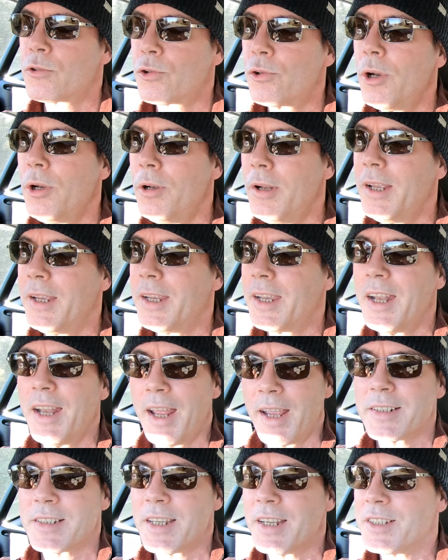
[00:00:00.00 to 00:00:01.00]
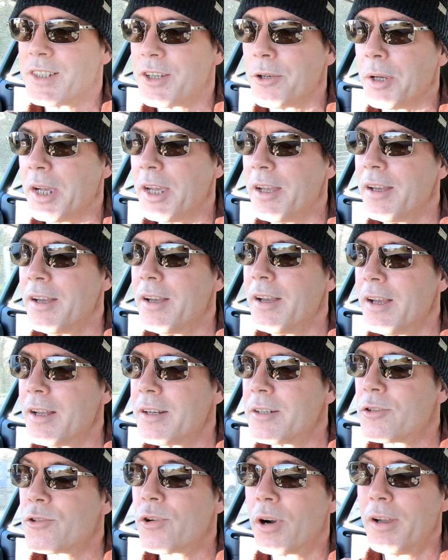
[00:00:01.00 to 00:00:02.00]
truly connected to
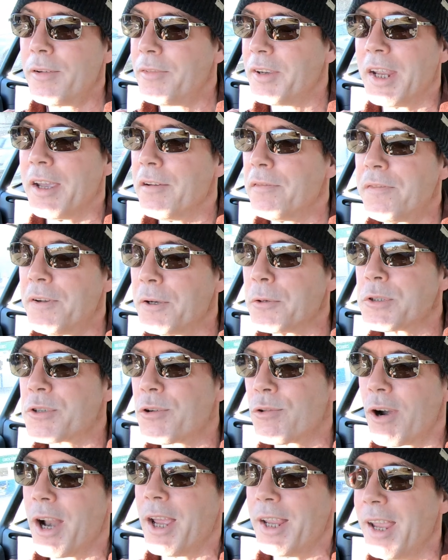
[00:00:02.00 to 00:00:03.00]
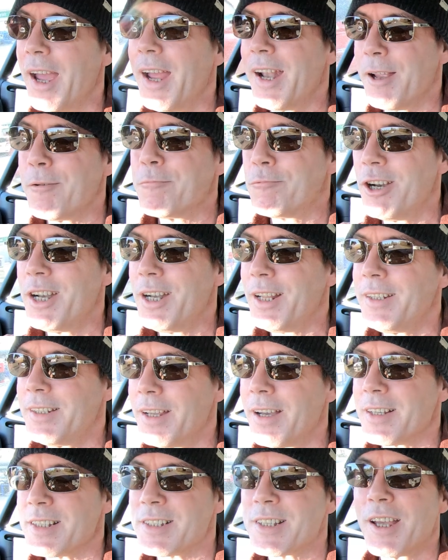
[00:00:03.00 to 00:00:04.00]
it. Driving it feels great, and it really
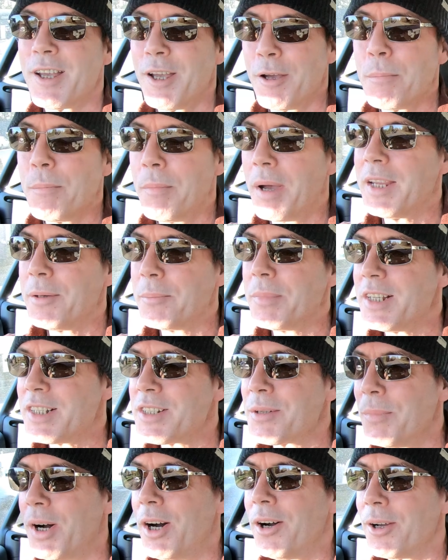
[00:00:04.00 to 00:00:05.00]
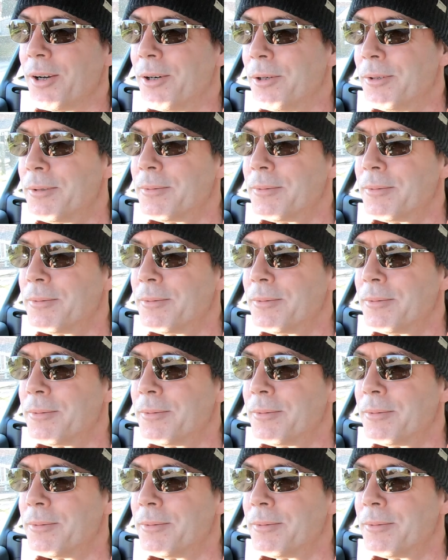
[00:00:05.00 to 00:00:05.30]
does make me smile.